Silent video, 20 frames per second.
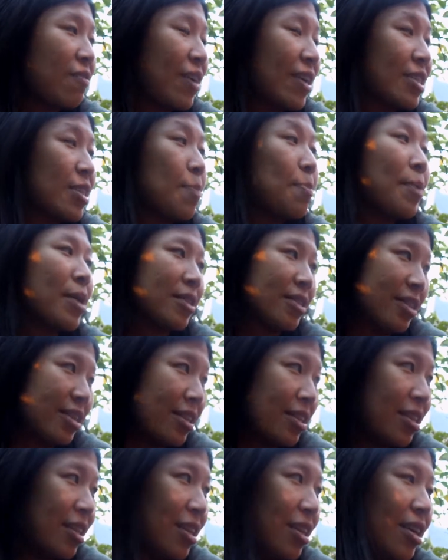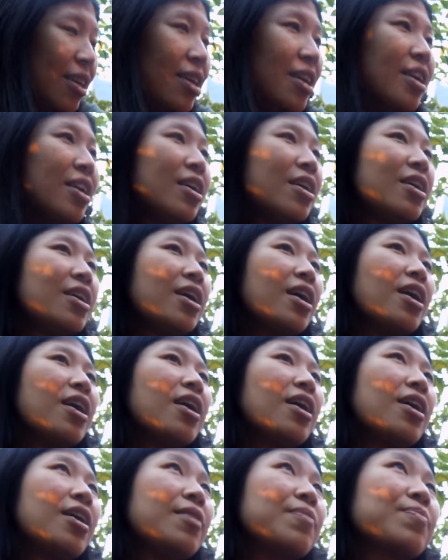as abundant,
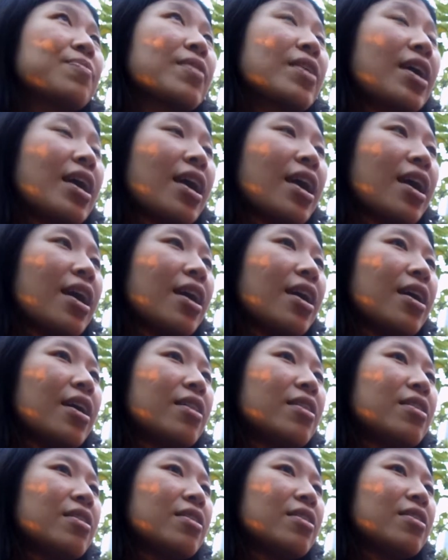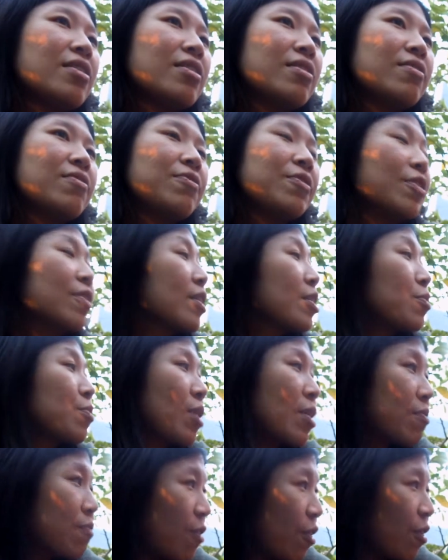and feeling
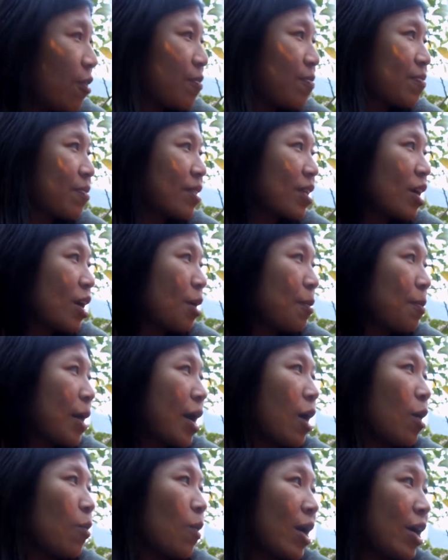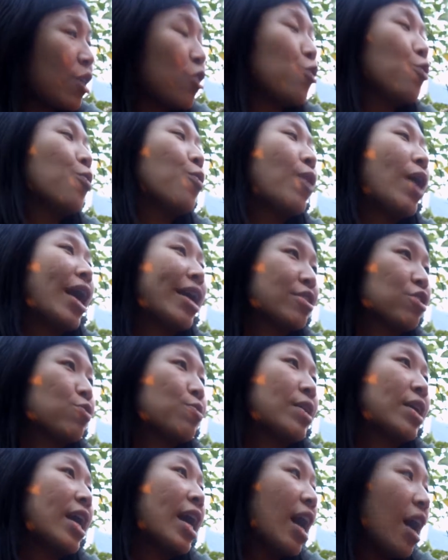grateful about what you
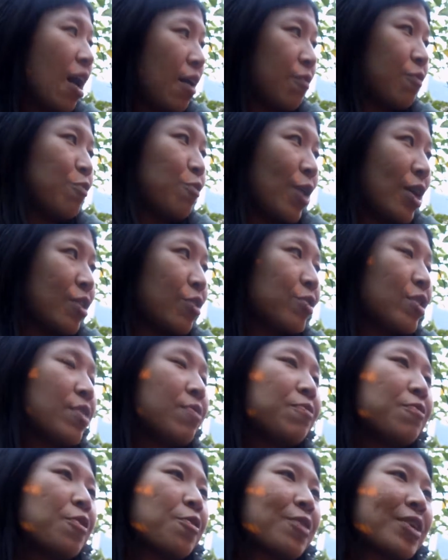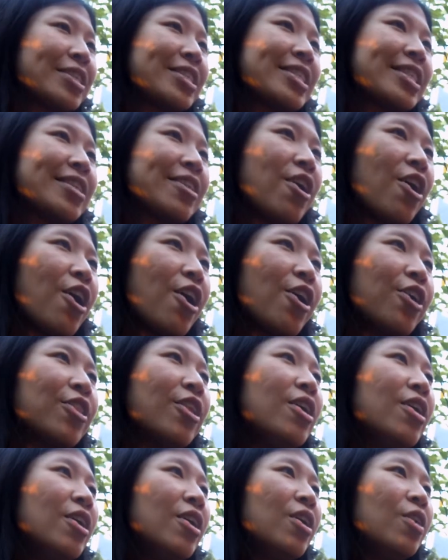actually have, rather than focusing on
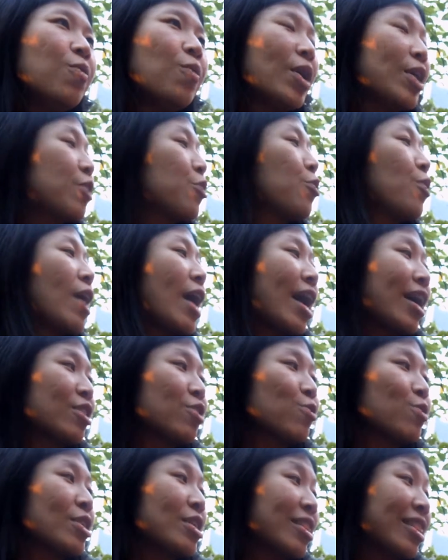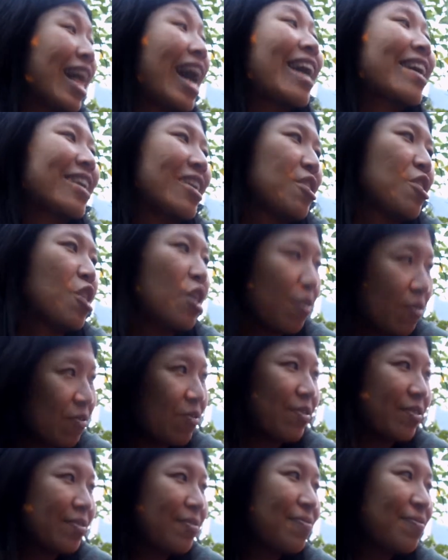what you're actually lacking
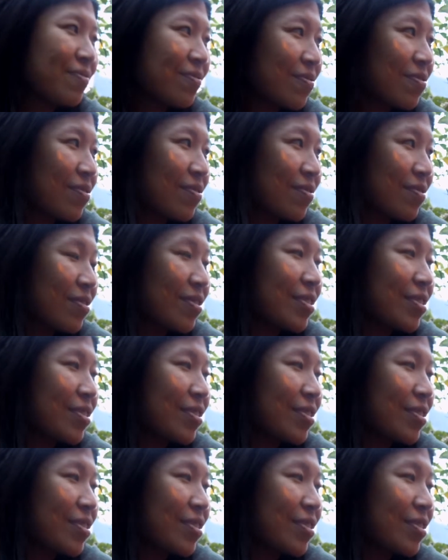of.